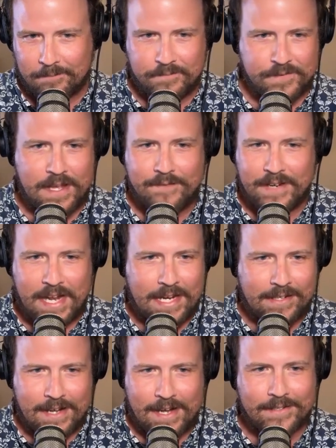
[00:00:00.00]
7,
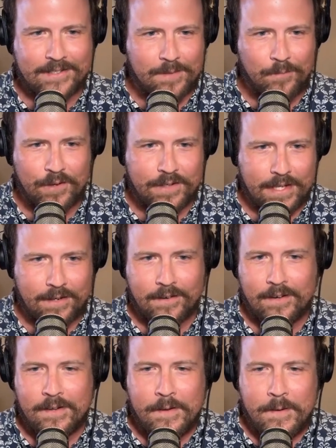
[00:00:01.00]
8, 9, somewhere in there,
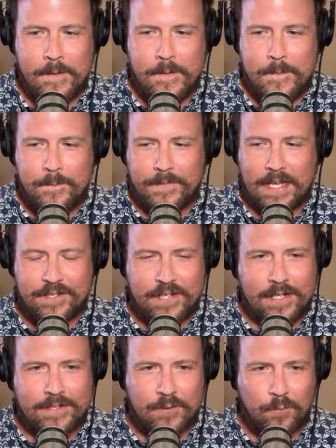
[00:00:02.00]
that
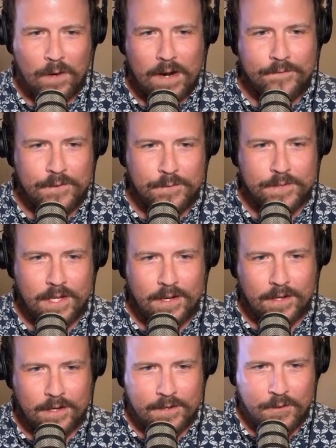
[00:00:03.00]
chanted "Ref, you
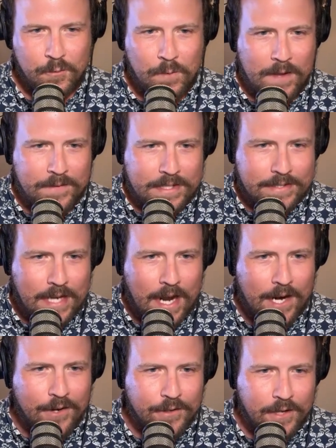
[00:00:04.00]
suck" throughout the
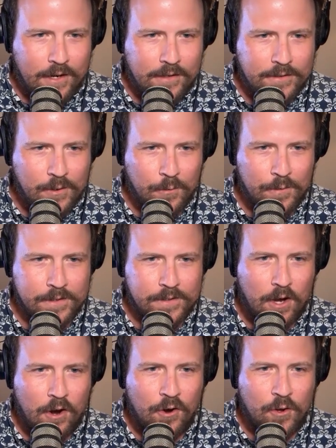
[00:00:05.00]
entire concourse
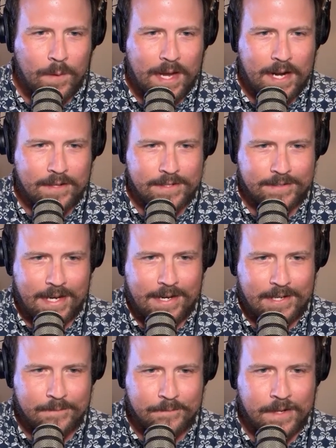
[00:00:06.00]
all the way out of the
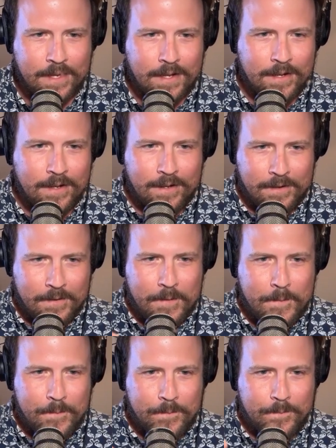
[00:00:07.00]
stadium.
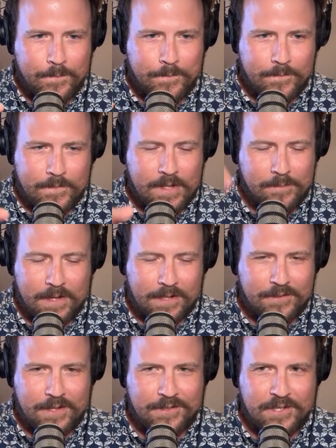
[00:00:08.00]
I'm not
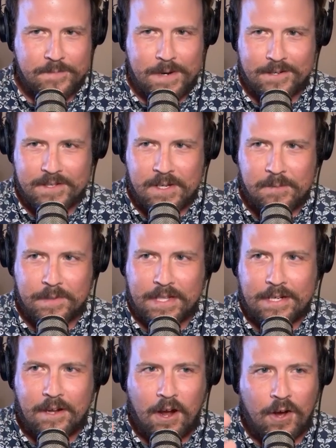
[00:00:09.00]
going to try to judge parents here, but
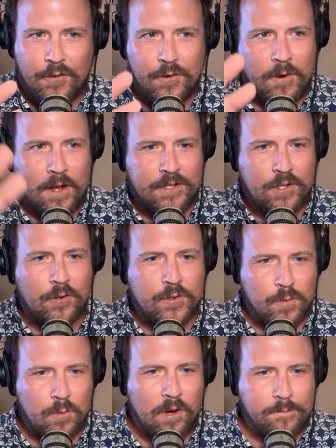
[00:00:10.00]
like other
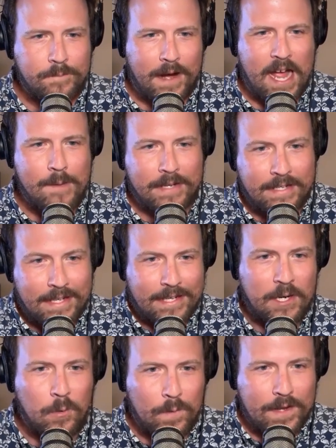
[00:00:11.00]
adults would walk by them and get
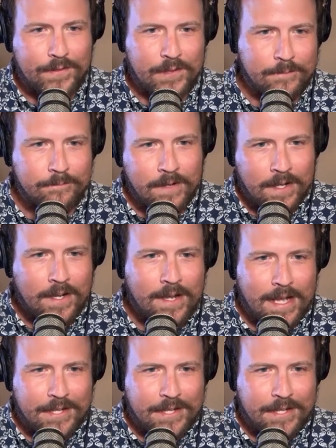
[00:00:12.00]
in it with them and